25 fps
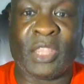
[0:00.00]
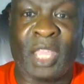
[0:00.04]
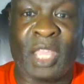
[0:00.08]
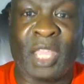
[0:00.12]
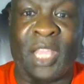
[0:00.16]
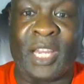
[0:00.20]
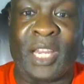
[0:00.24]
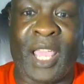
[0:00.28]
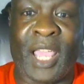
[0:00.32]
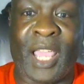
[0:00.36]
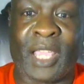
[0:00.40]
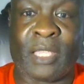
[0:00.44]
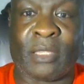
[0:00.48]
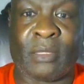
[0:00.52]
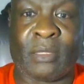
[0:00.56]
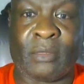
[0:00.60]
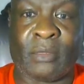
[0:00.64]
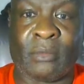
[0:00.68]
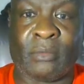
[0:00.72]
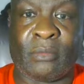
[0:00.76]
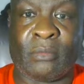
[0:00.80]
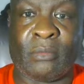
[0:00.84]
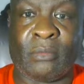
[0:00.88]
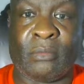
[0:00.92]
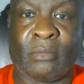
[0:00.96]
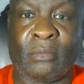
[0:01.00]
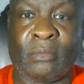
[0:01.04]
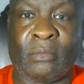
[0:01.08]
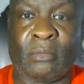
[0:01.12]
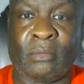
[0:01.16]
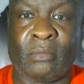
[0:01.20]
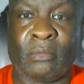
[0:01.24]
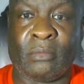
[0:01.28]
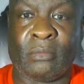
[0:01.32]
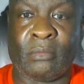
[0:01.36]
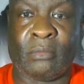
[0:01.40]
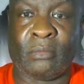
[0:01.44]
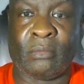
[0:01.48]
they like
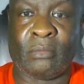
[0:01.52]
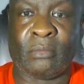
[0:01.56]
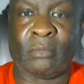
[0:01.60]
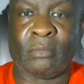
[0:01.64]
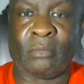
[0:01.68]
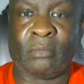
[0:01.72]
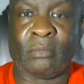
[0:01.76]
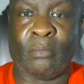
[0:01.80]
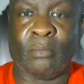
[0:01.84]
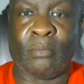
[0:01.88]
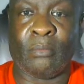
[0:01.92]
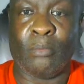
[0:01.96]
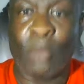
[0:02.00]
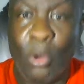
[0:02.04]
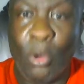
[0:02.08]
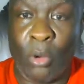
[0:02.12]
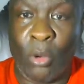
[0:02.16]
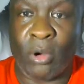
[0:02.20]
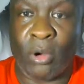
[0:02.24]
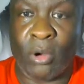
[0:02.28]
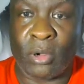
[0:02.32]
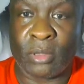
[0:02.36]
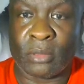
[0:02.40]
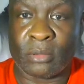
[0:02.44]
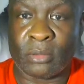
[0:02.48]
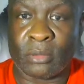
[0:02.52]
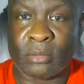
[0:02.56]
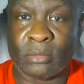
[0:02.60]
more.